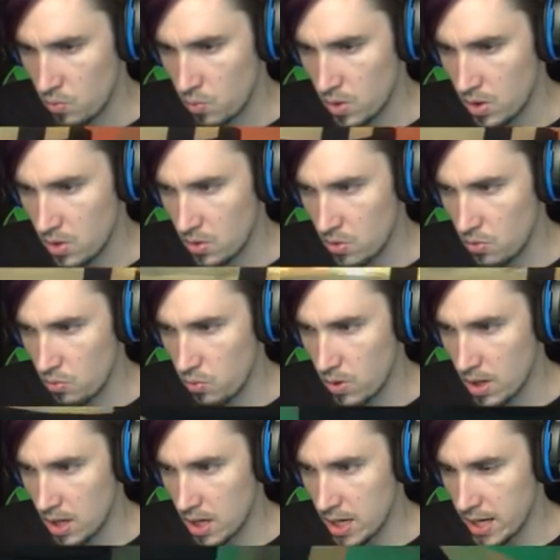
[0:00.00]
Whoa,
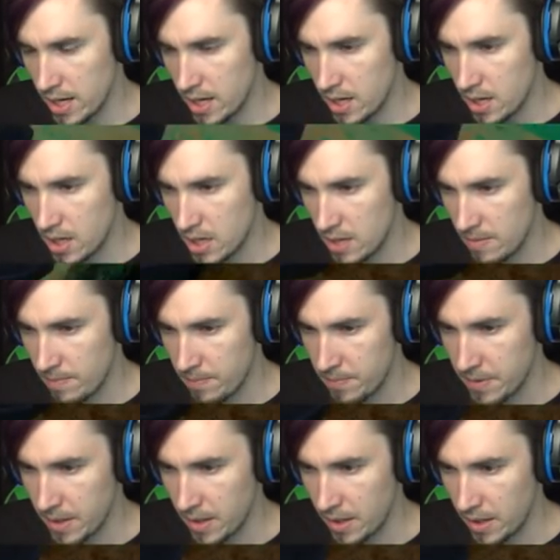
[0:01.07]
what?
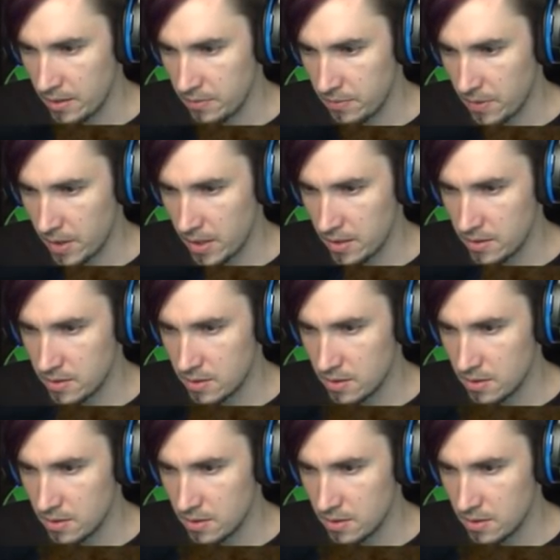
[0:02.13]
Hey, friend.